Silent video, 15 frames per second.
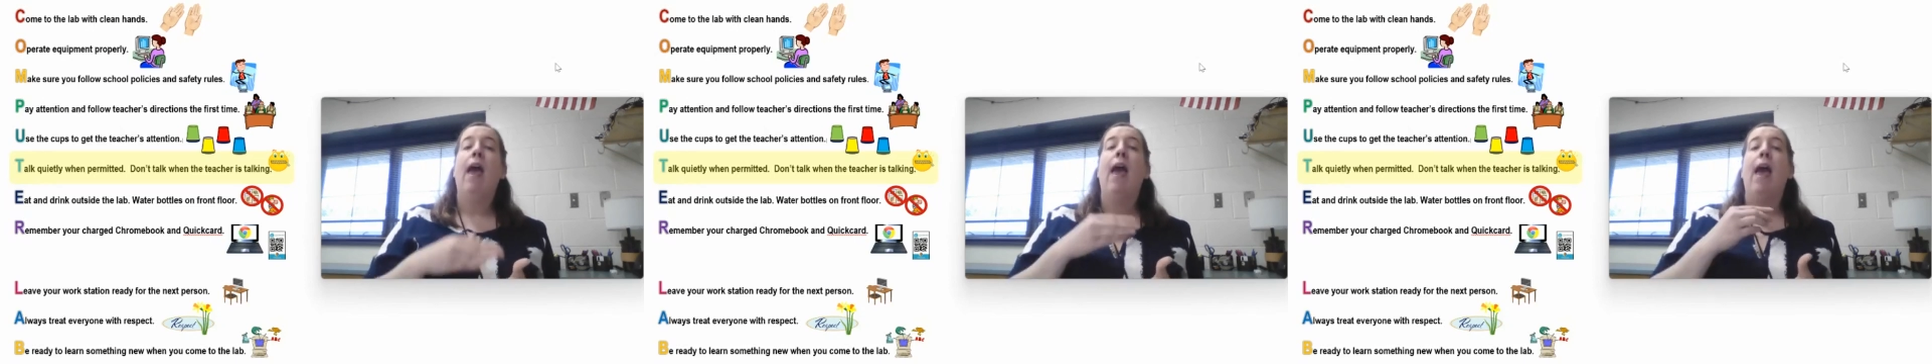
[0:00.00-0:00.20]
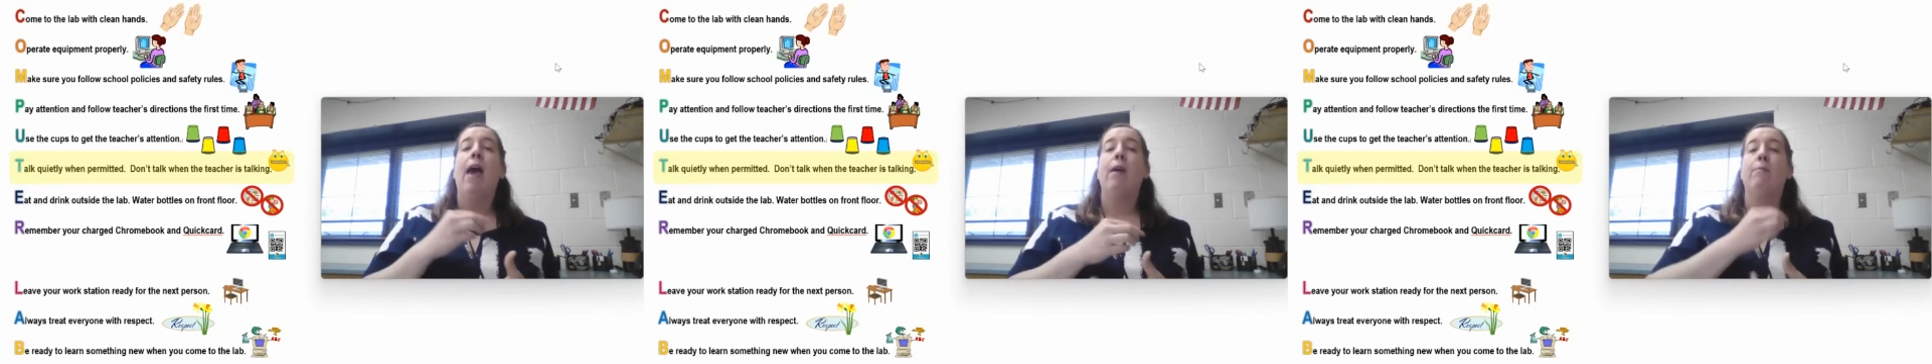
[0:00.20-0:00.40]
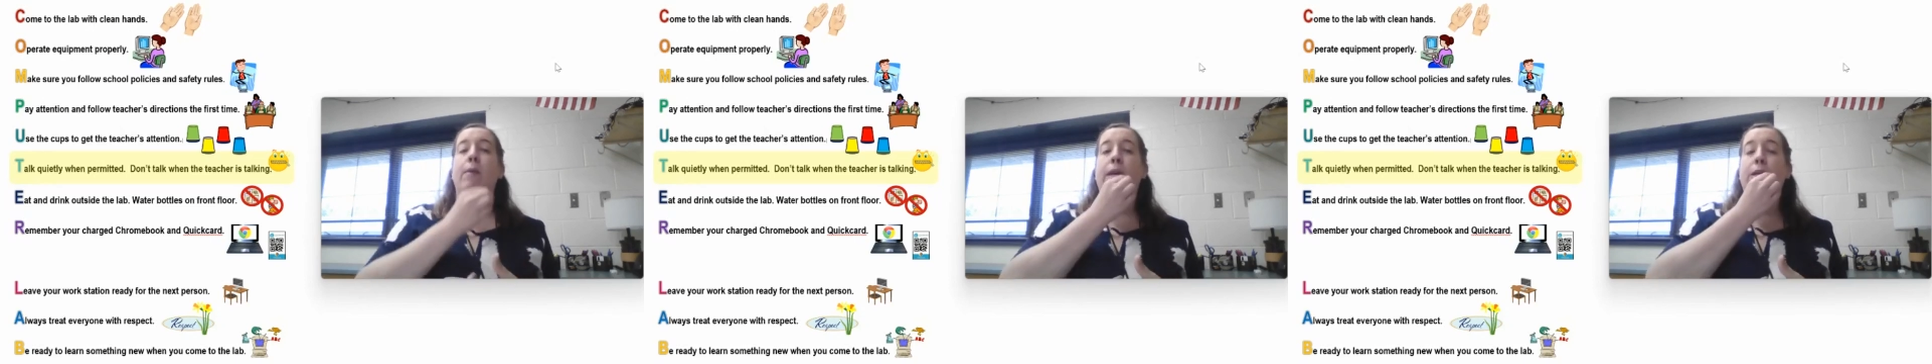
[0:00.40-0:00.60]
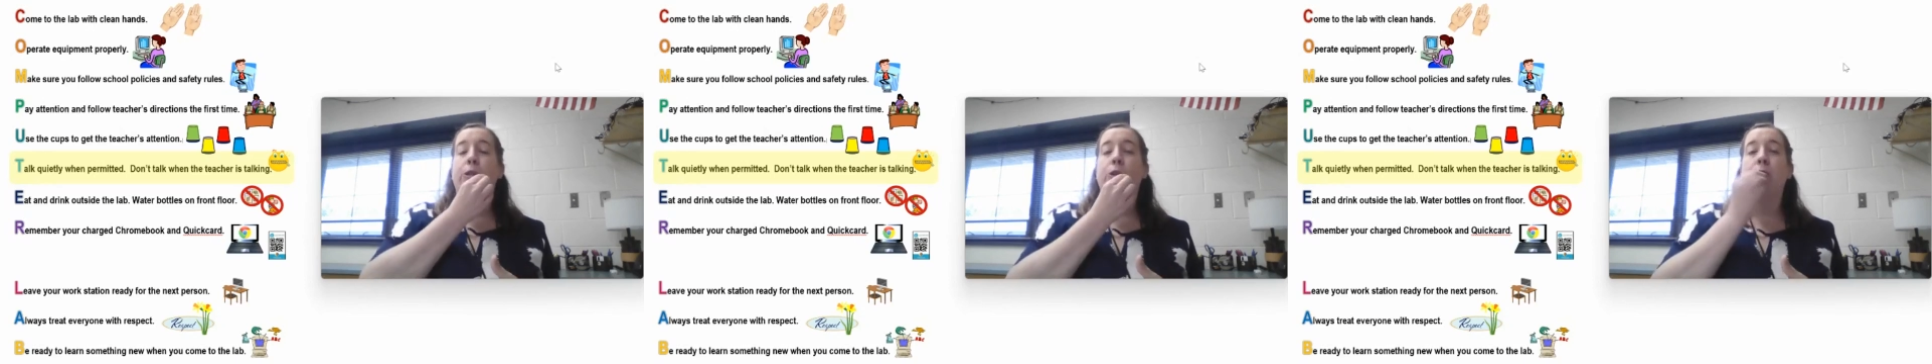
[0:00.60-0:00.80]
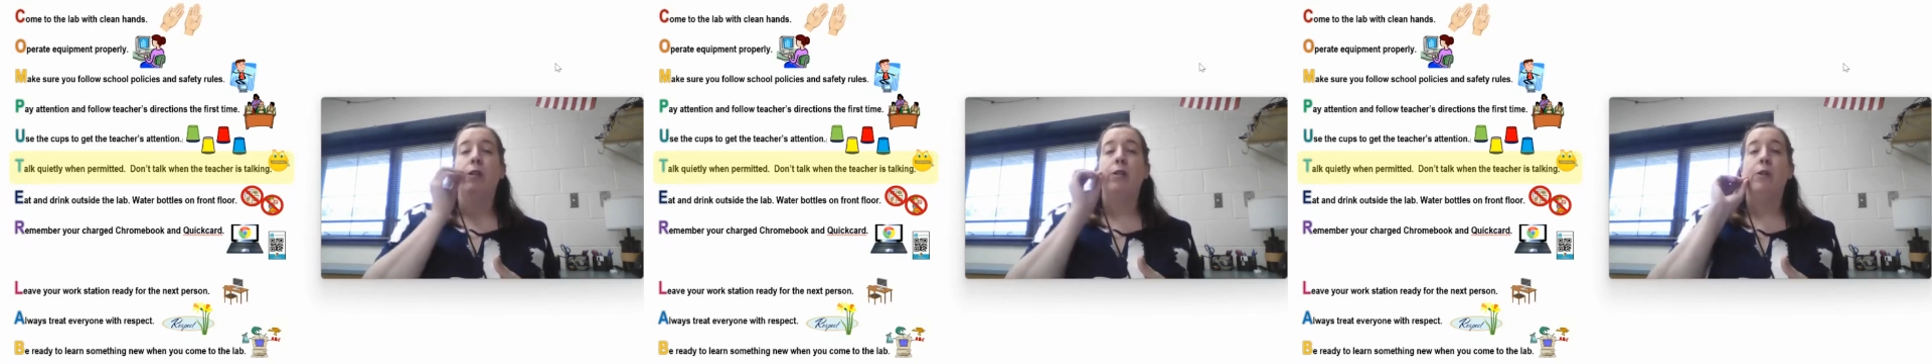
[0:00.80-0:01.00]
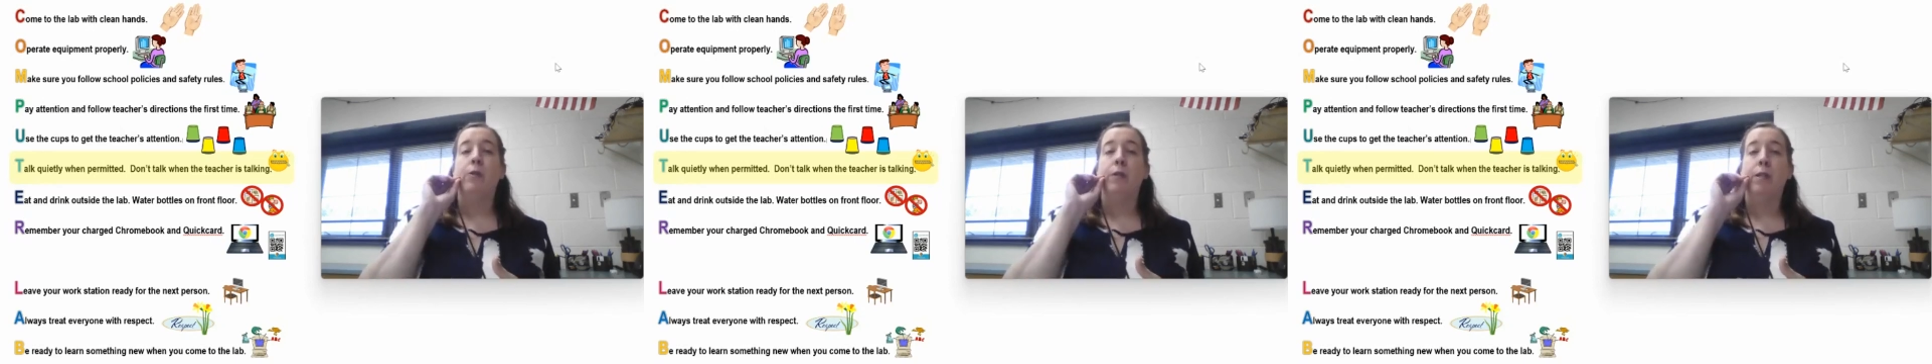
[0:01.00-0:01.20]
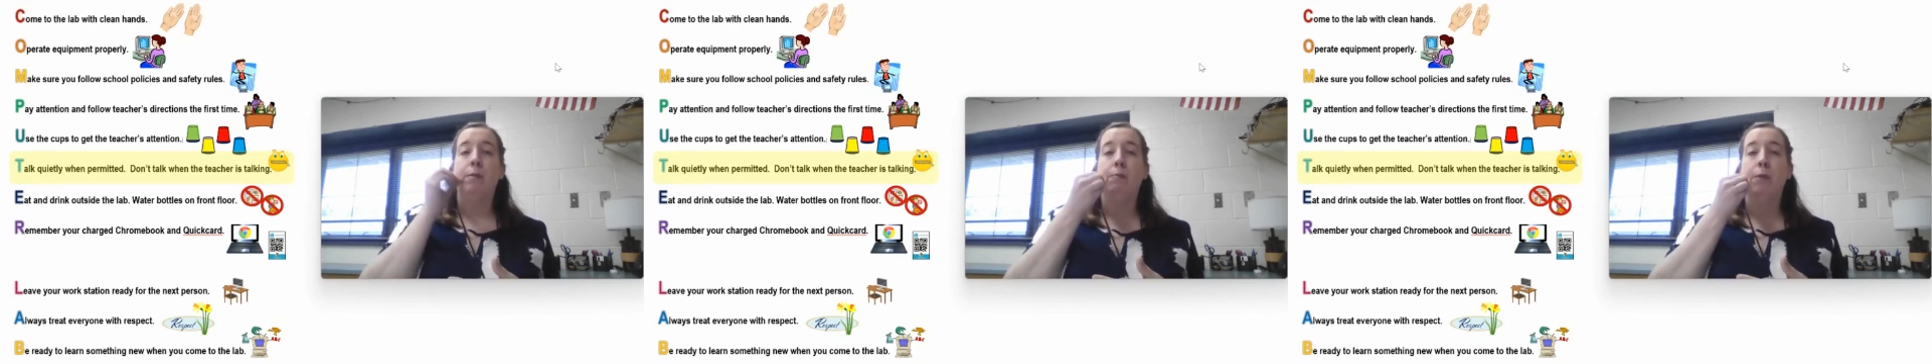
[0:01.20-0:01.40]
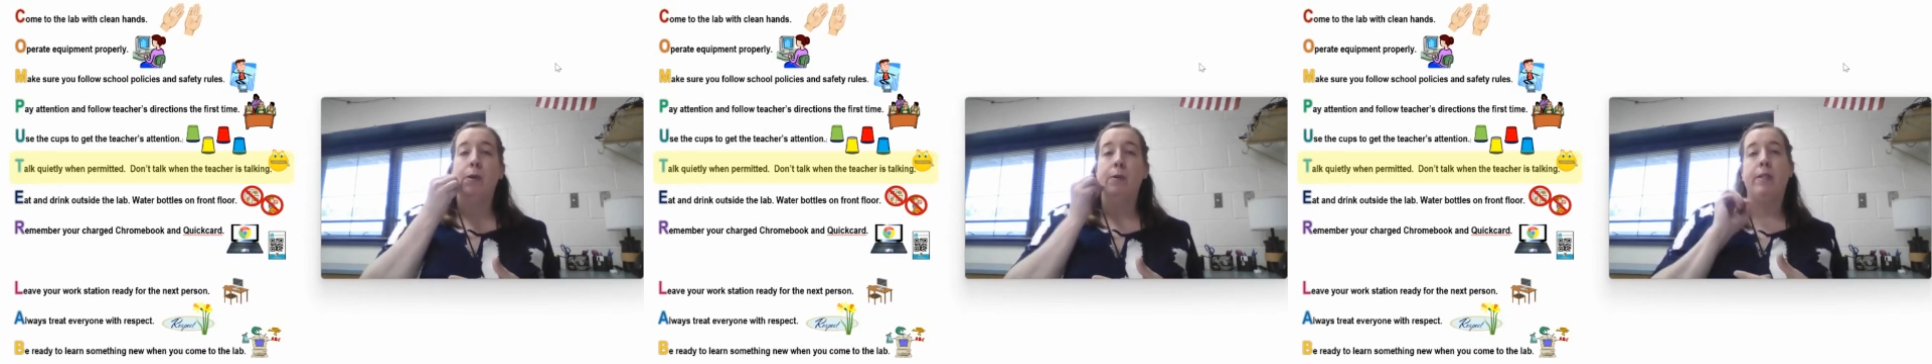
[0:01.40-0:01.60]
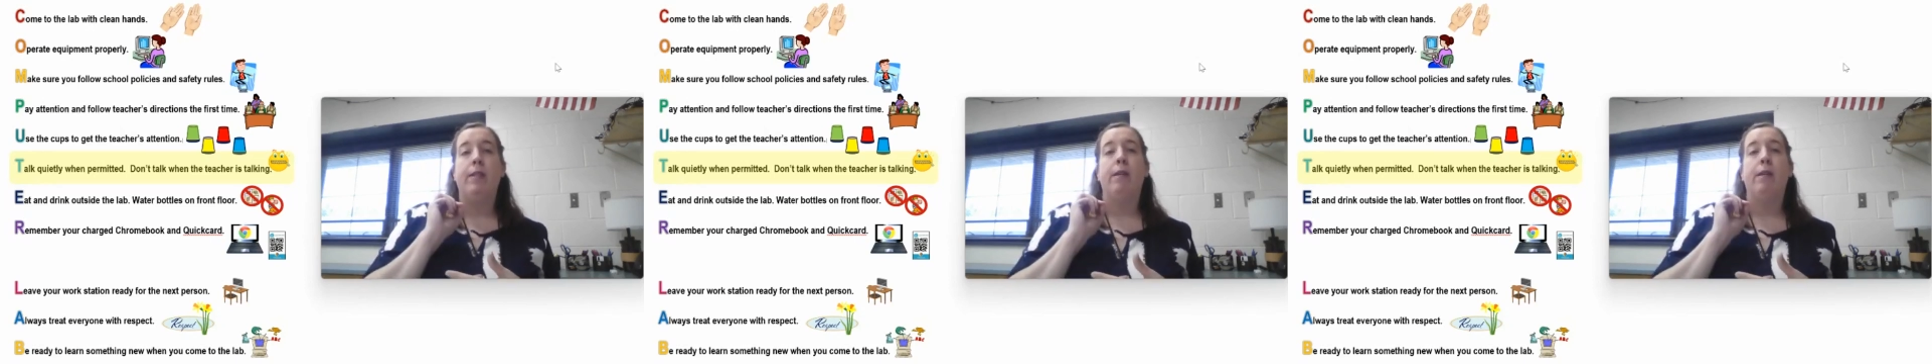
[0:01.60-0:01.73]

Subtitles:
and make sure that you zip those